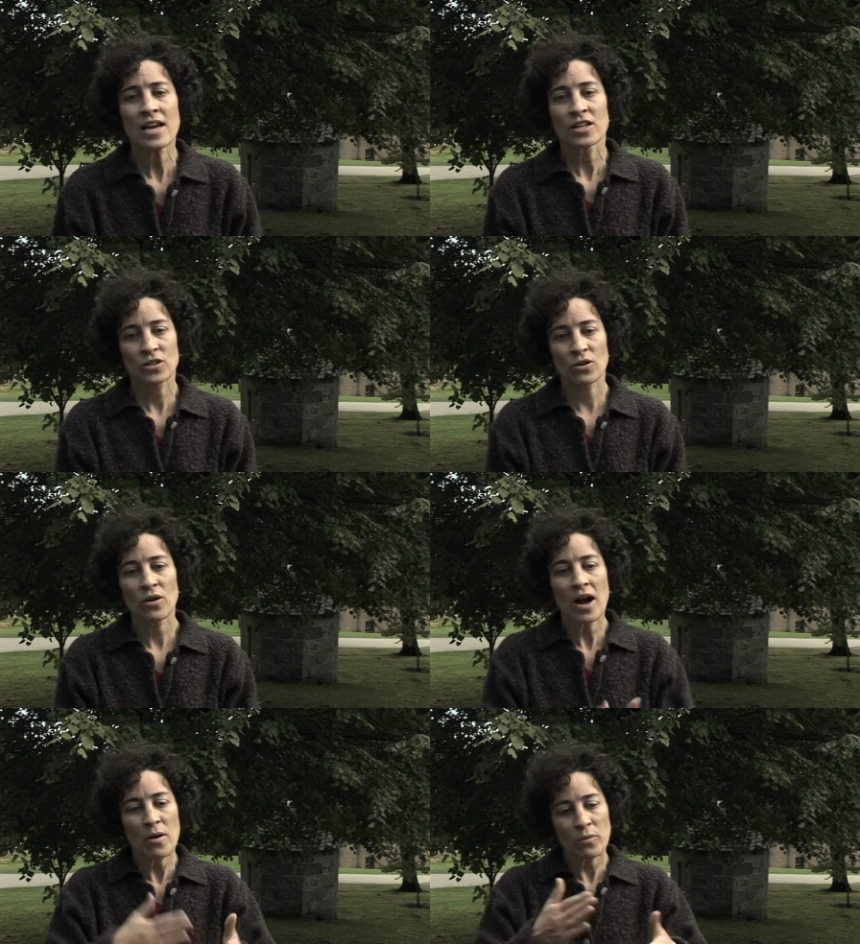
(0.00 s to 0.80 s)

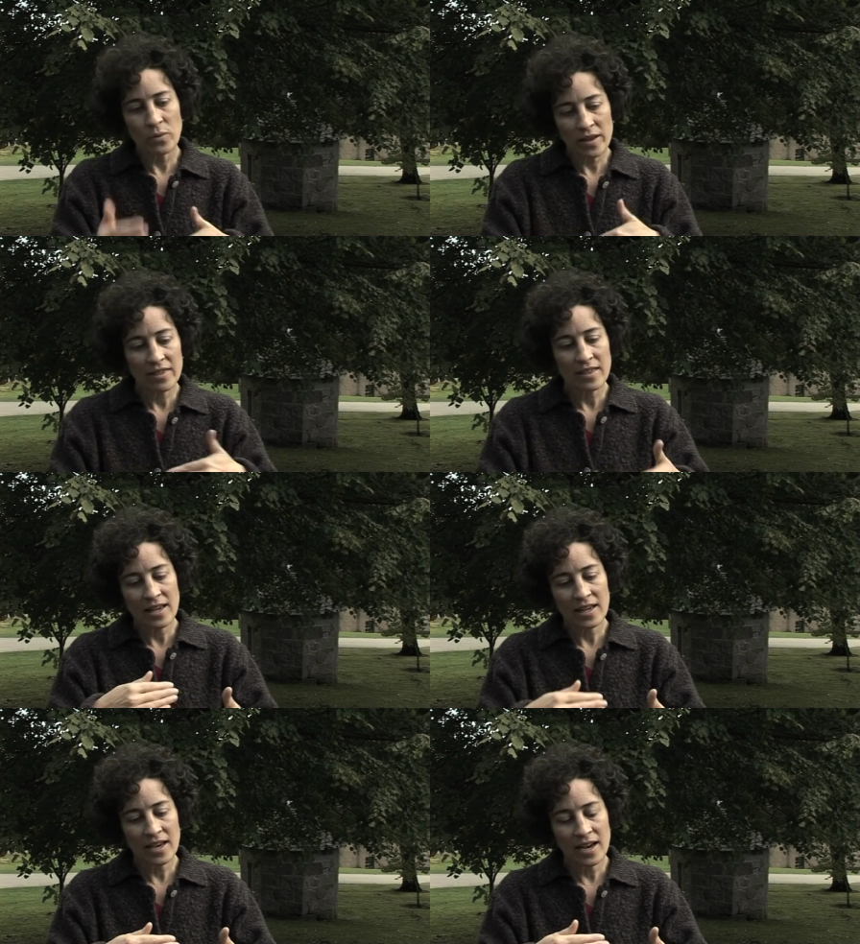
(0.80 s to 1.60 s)
So with
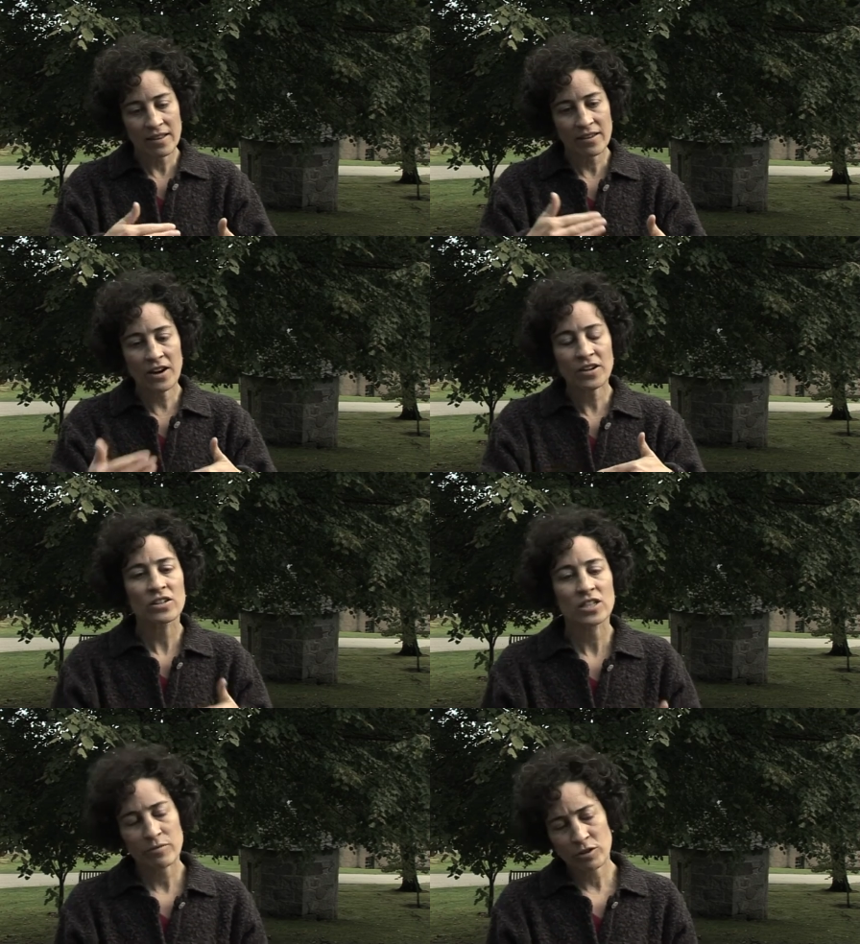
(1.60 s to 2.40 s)
the
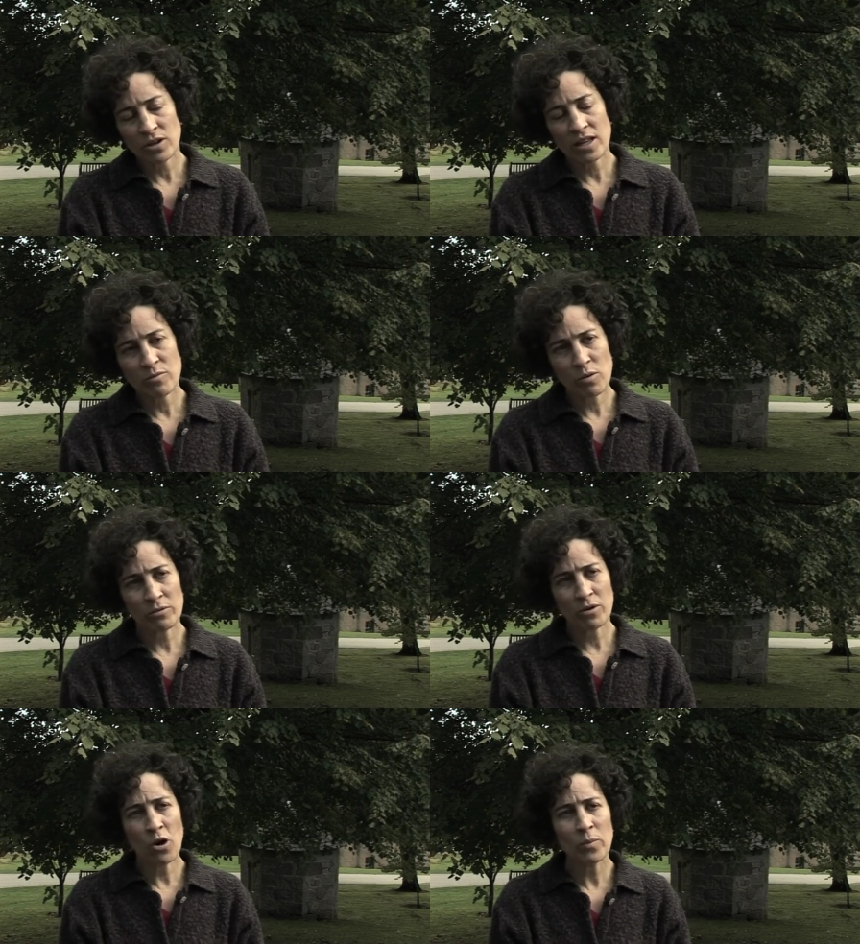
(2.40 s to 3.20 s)
archaeology that we're doing at the
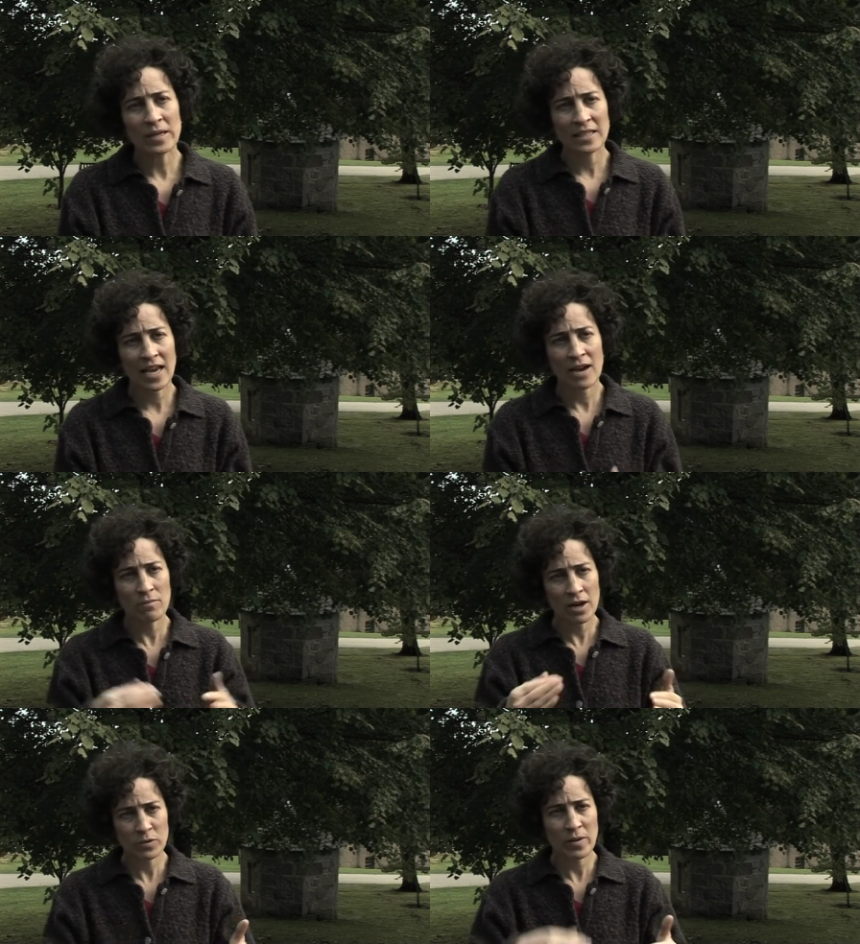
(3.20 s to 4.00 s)
moment, we're hoping to get a
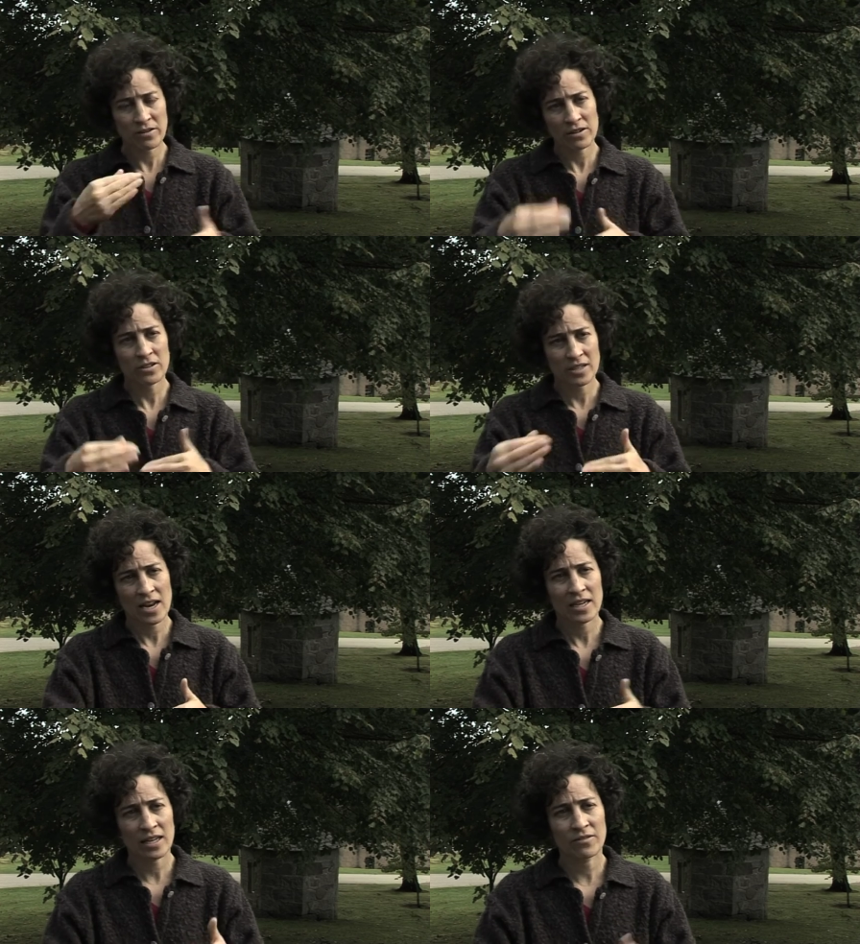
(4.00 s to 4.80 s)
much better
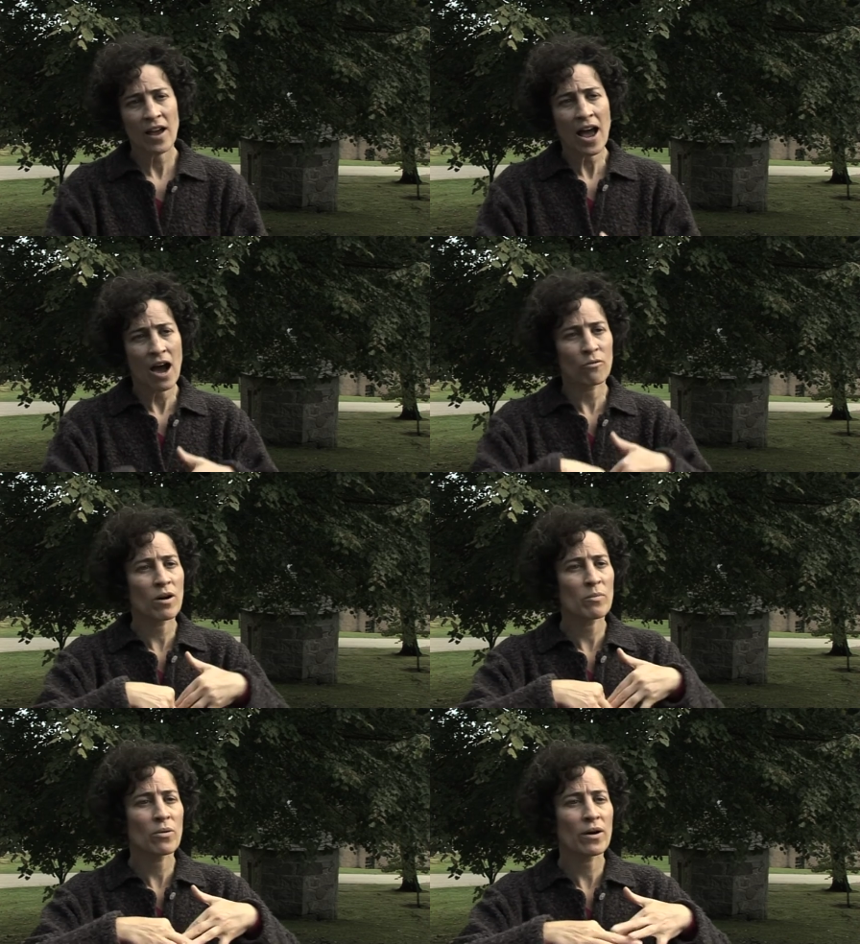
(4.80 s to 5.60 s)
understanding of at
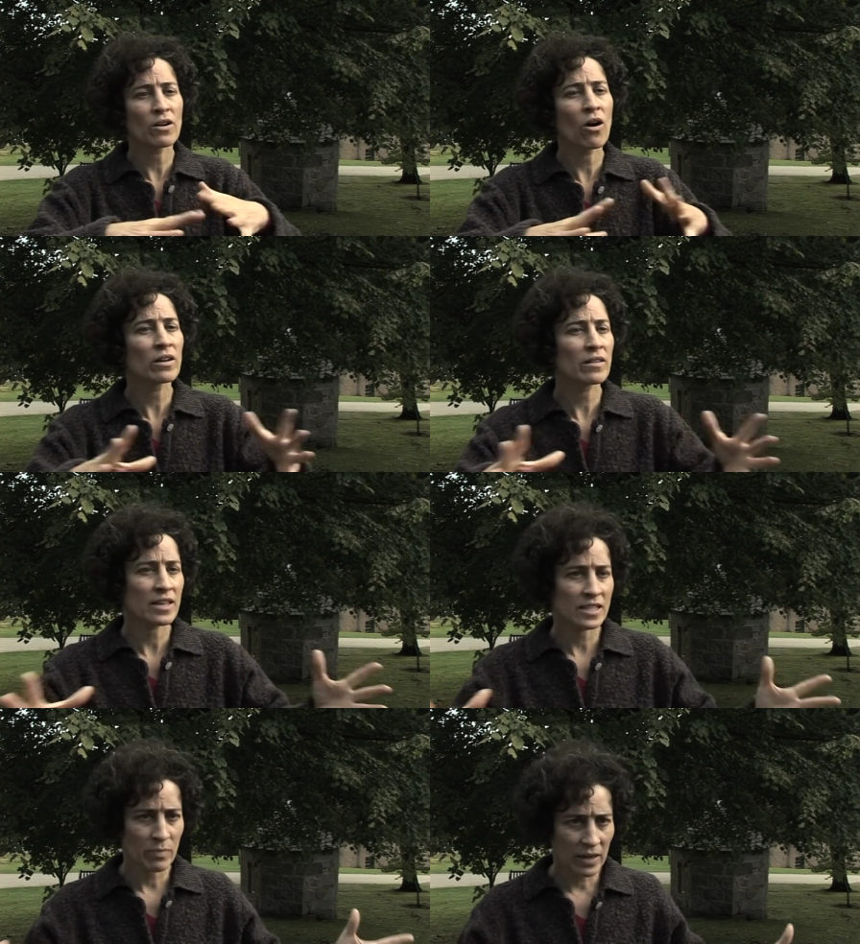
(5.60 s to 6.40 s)
what point all of
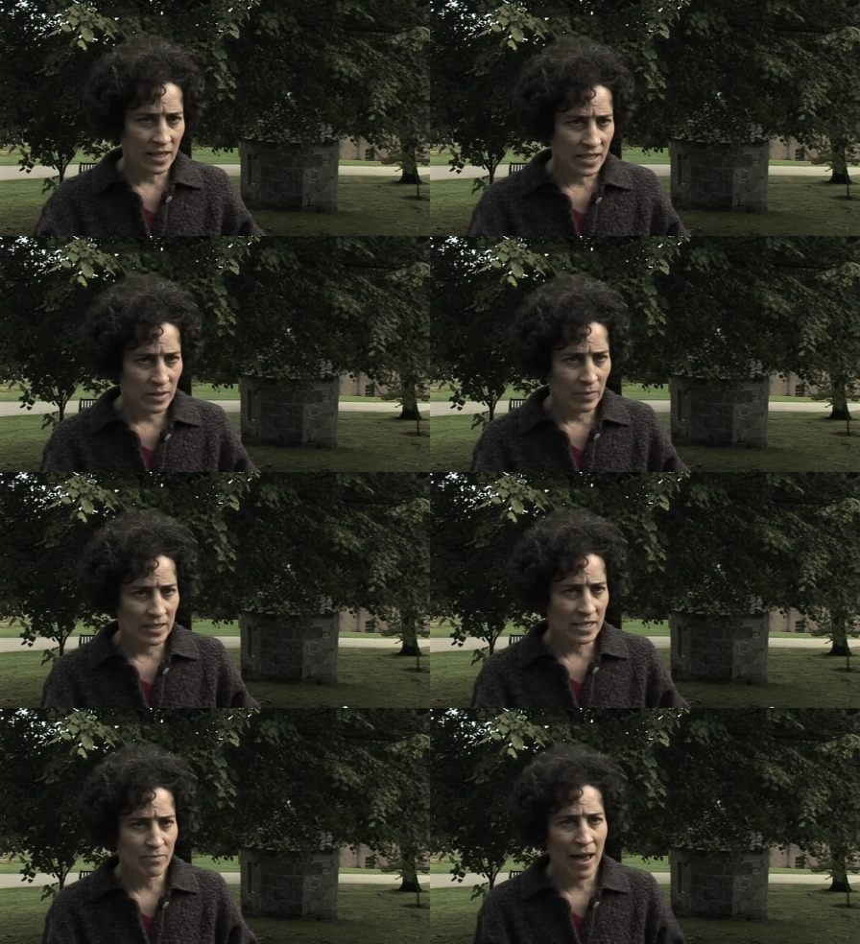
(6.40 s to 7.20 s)
this begins to be
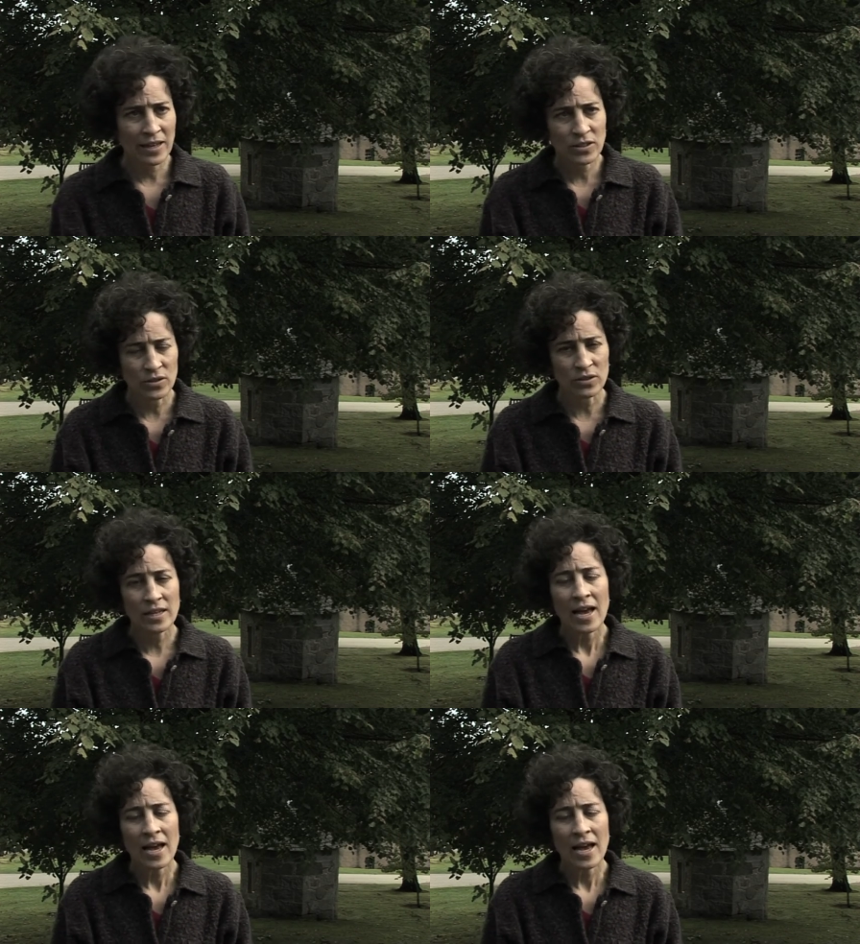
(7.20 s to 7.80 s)
dismantled.